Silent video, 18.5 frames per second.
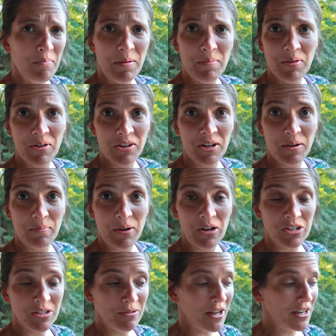maybe they'll get a
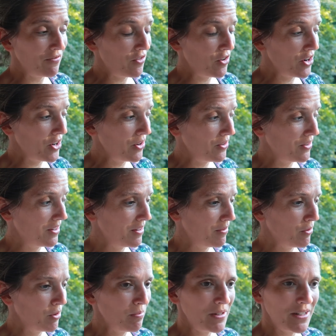bear sighting for you.
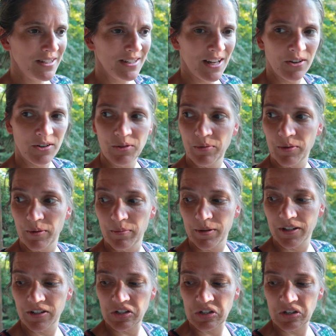Ruby's, I don't know where
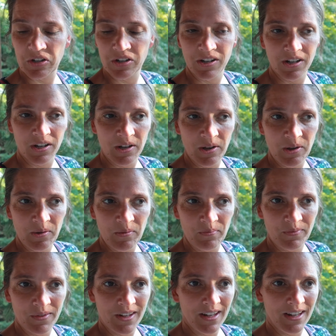Ruby is
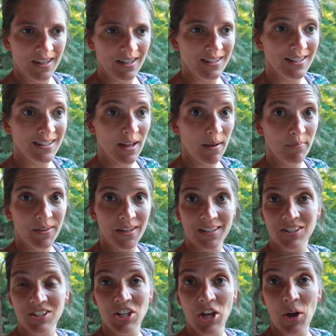
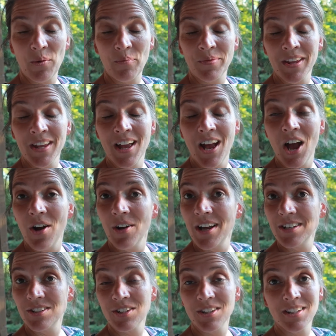something. So,
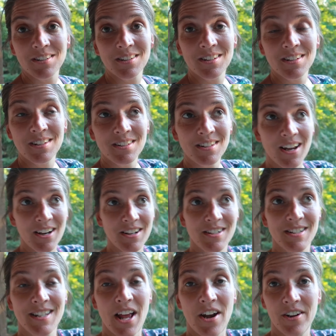okay, so this is
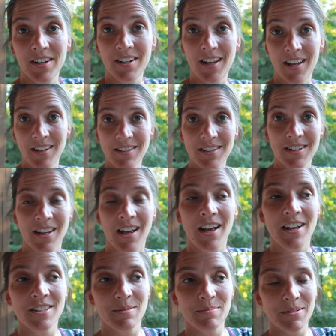our Saturday night.
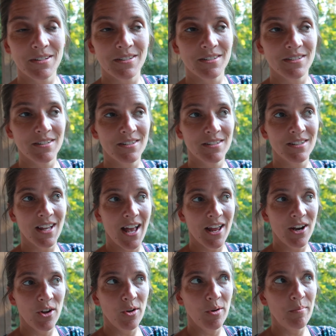Husband
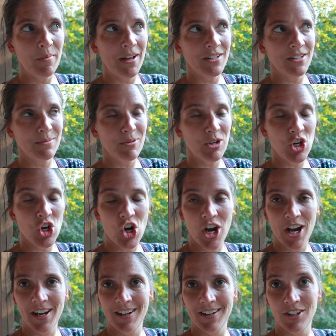got home, my husband
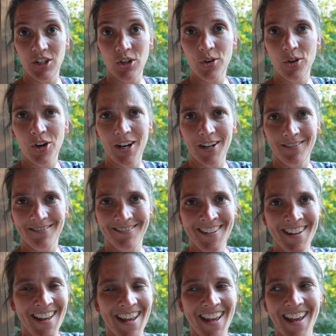Greg, you know Greg,
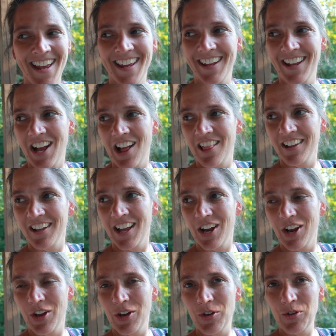and Colin
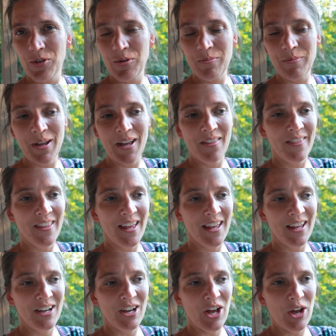got home, and
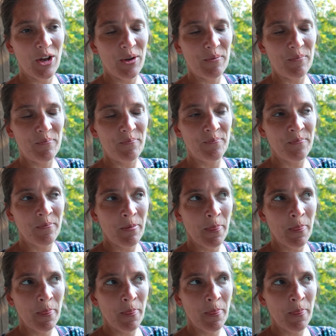then um,